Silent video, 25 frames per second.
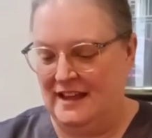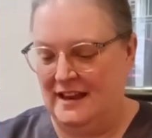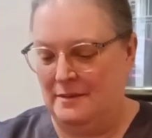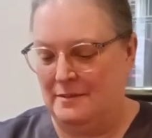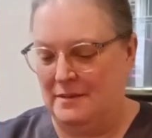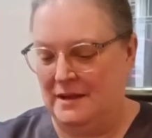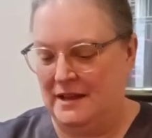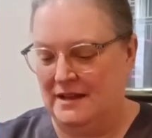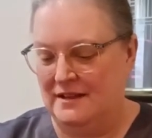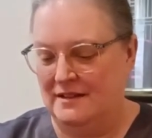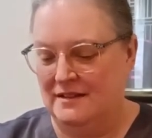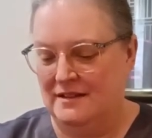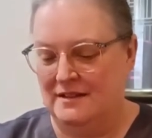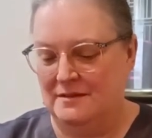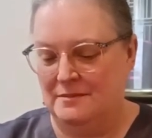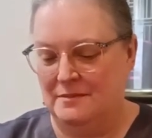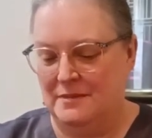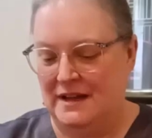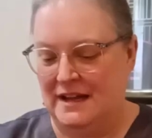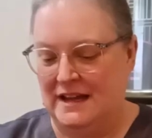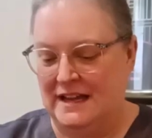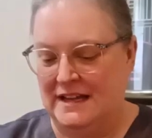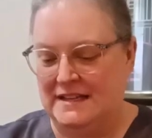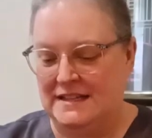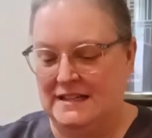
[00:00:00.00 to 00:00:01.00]
and be,
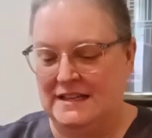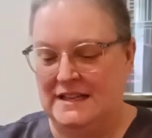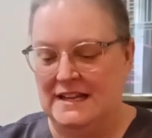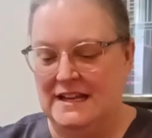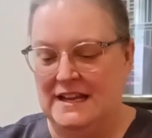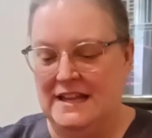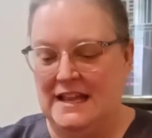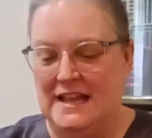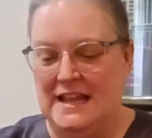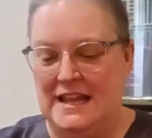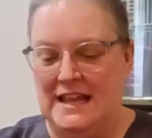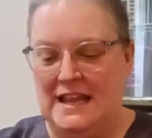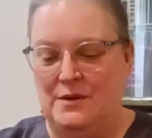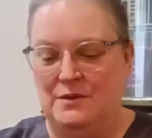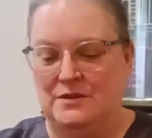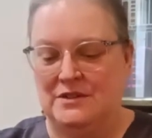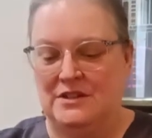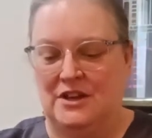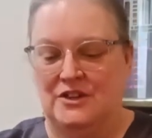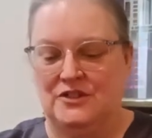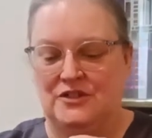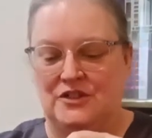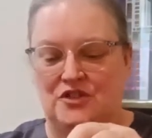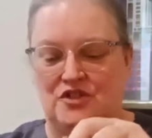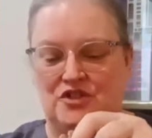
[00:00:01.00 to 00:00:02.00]
but he
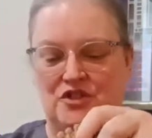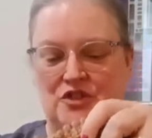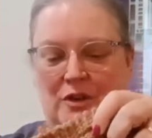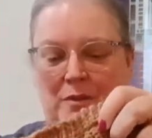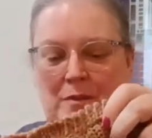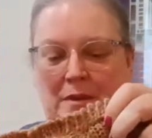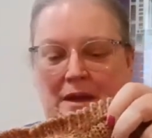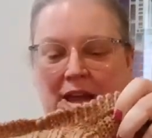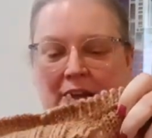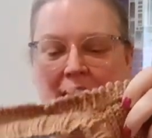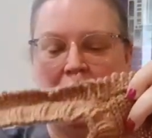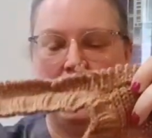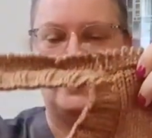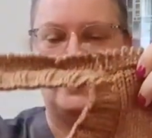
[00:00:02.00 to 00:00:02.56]
was also showing me